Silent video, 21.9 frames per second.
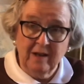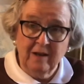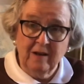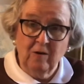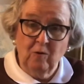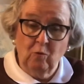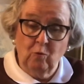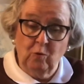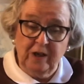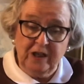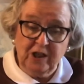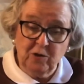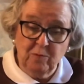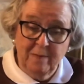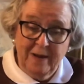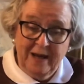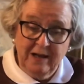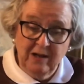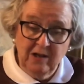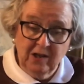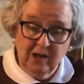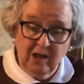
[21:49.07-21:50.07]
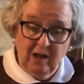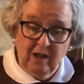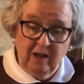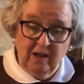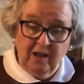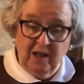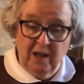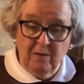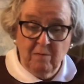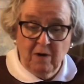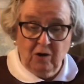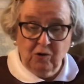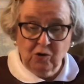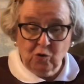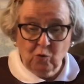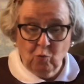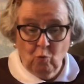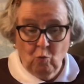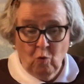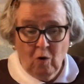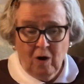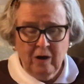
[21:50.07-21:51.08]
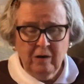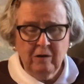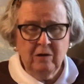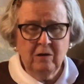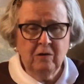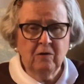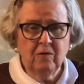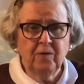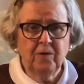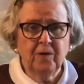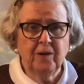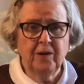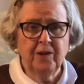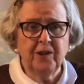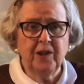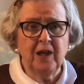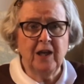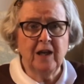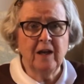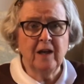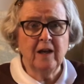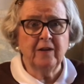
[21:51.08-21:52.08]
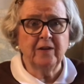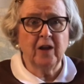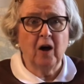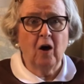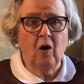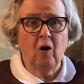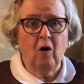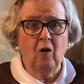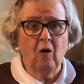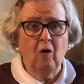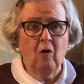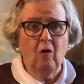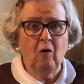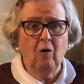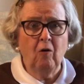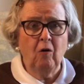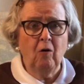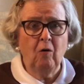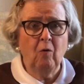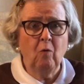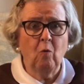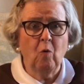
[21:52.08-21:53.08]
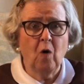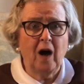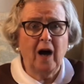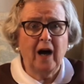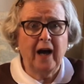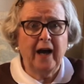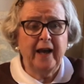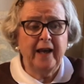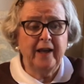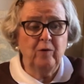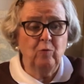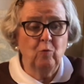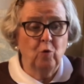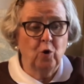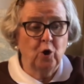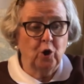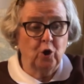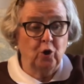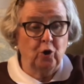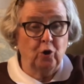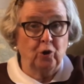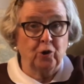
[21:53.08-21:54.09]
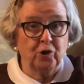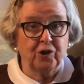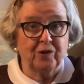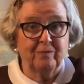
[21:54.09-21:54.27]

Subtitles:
which meant the most wonderful thing in the whole wide world.